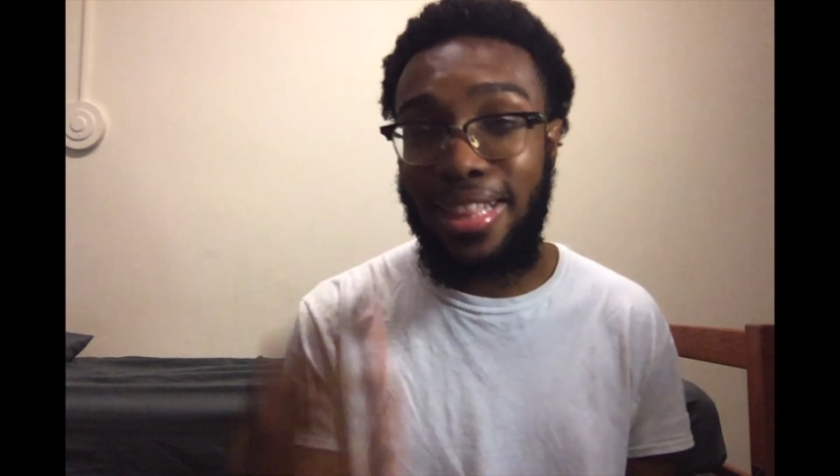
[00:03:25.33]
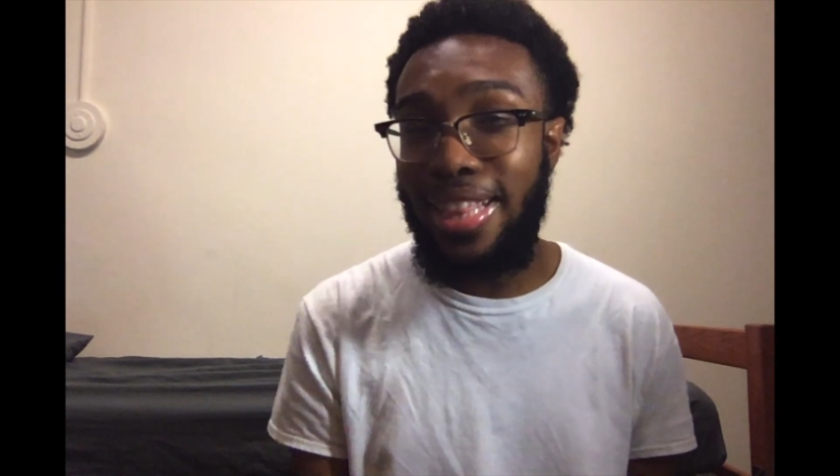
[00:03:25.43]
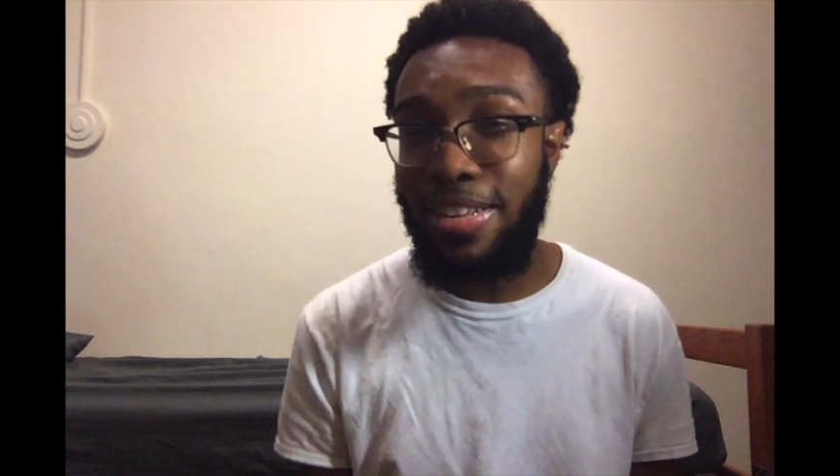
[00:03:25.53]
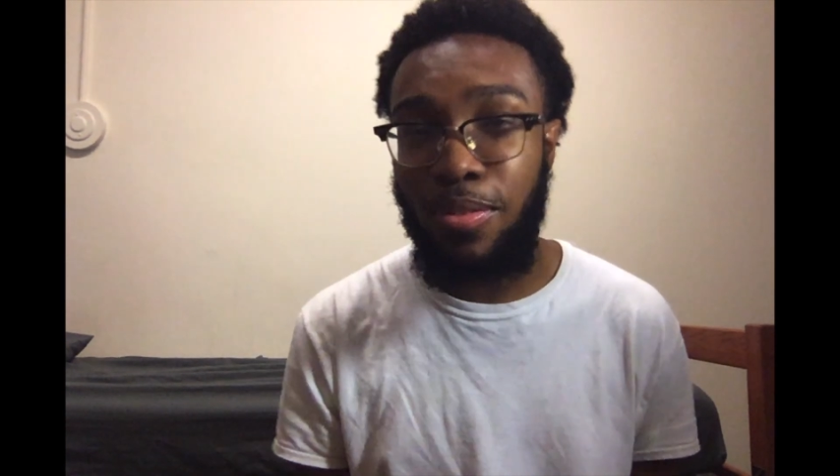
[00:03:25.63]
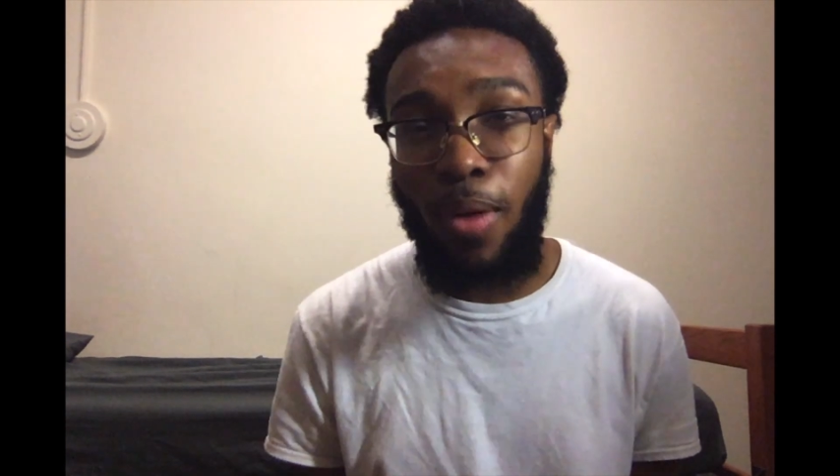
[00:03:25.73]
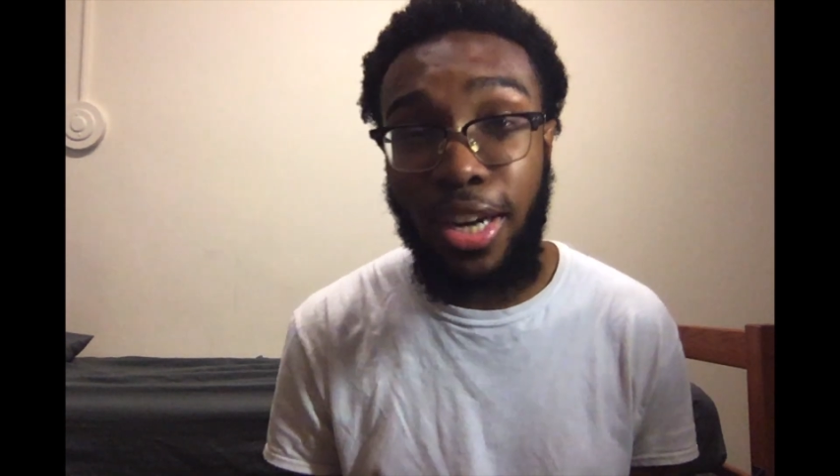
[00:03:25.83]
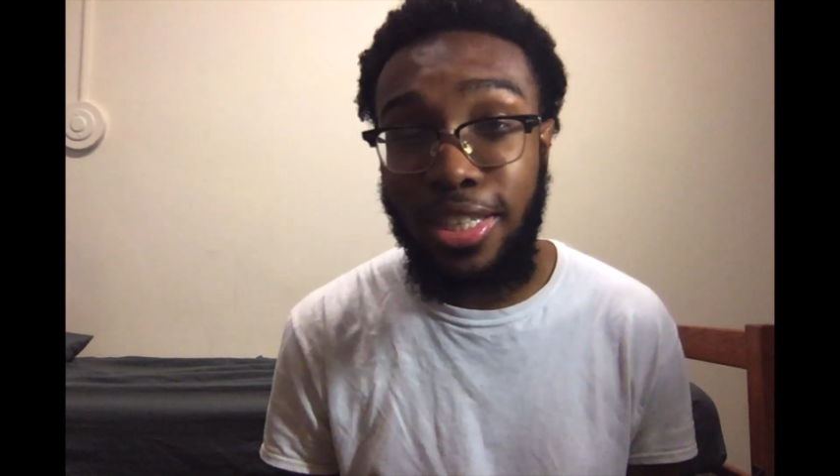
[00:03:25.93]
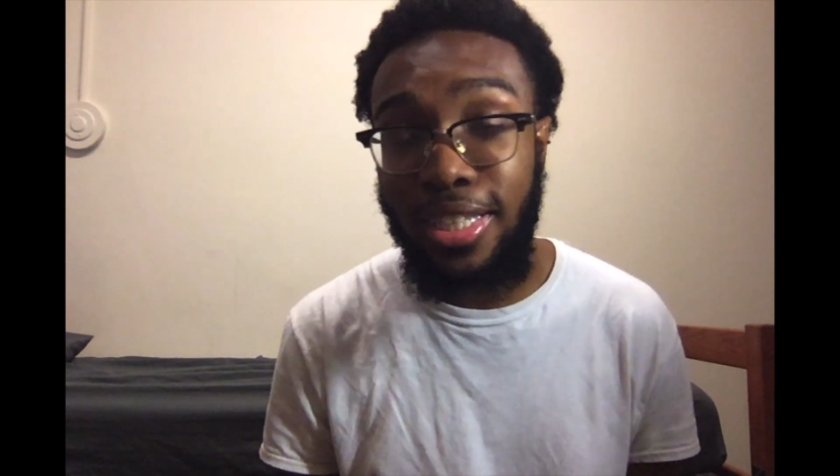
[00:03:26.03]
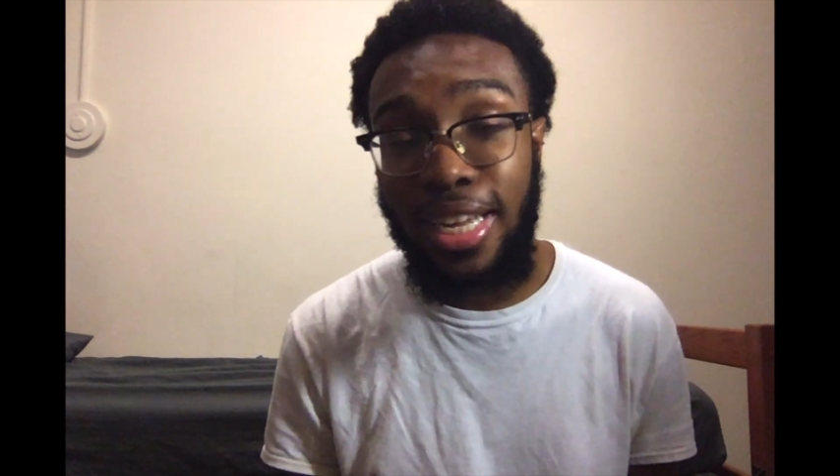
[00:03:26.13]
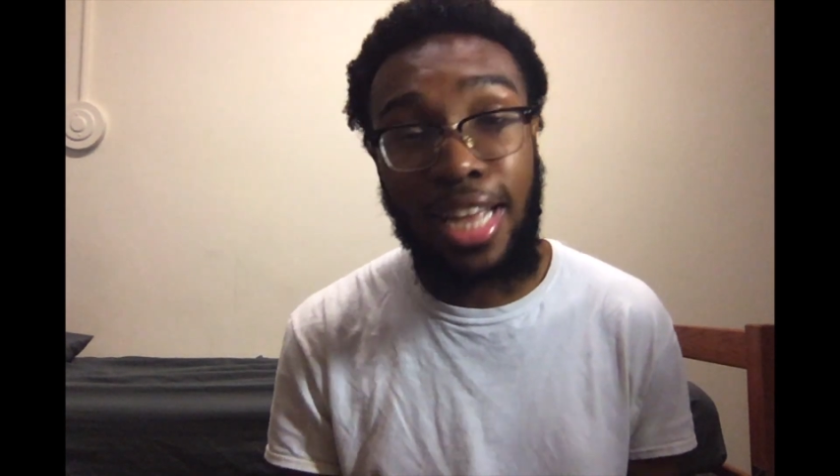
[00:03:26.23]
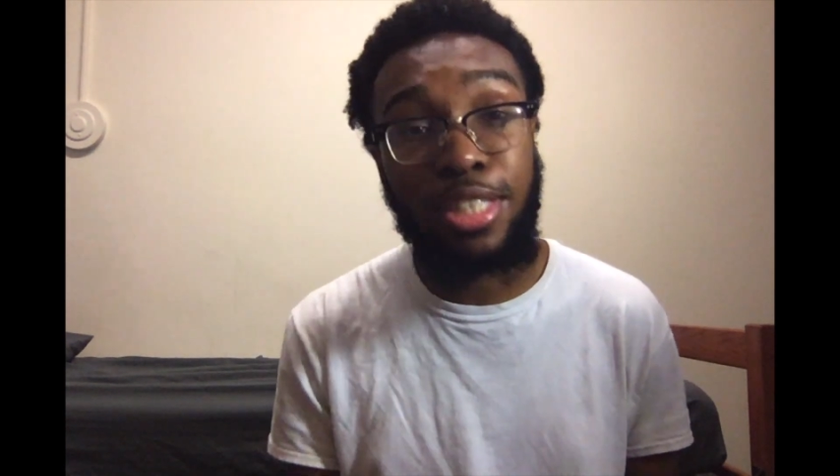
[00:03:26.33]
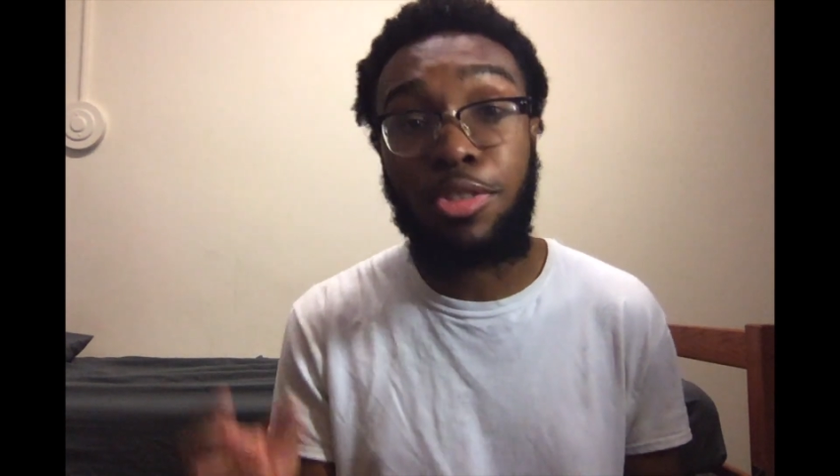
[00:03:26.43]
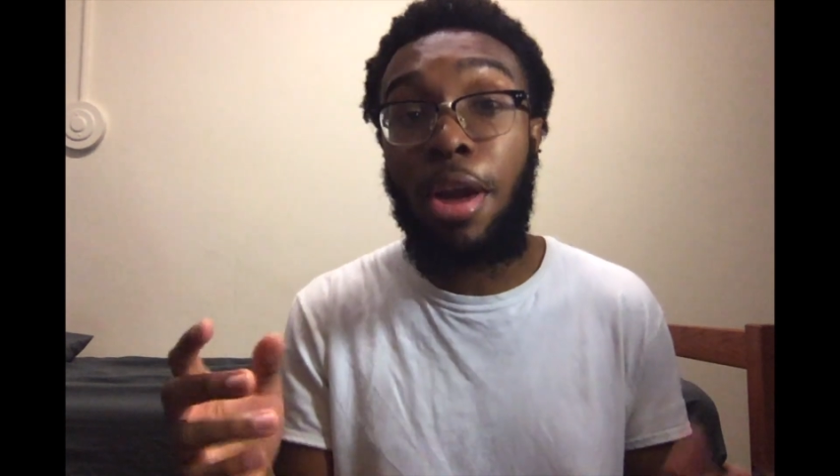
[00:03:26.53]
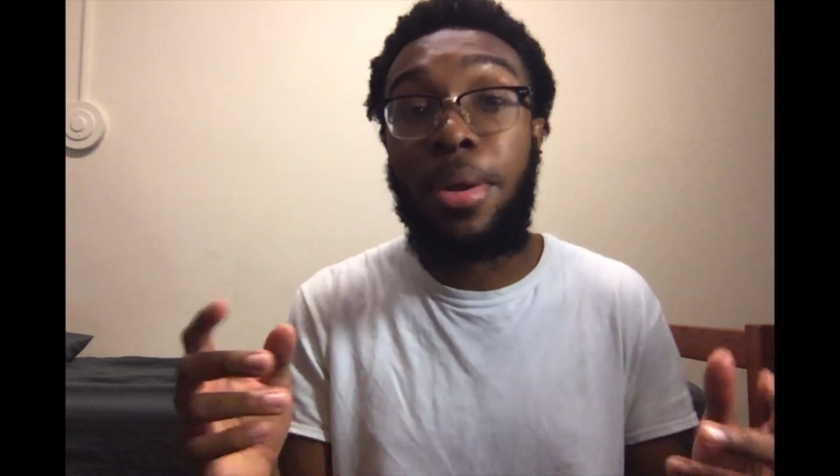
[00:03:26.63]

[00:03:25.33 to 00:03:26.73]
Thanks for watching, and subscribe